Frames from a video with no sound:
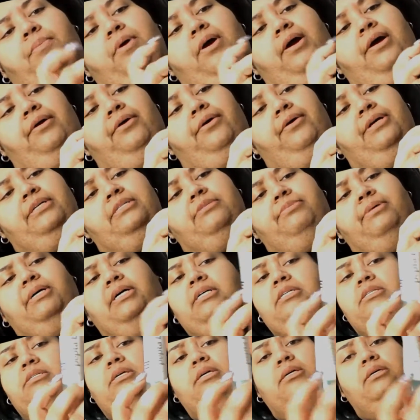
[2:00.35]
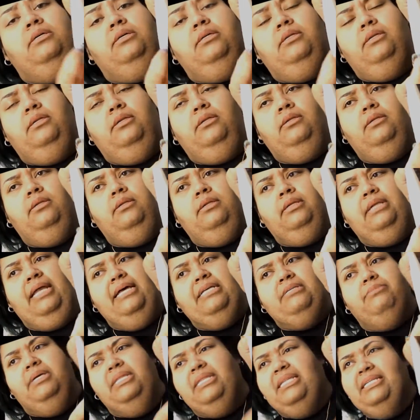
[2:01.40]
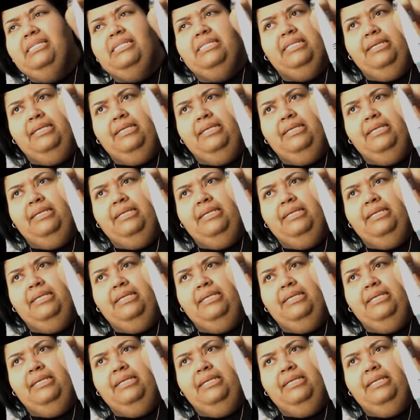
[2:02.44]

progress because last month it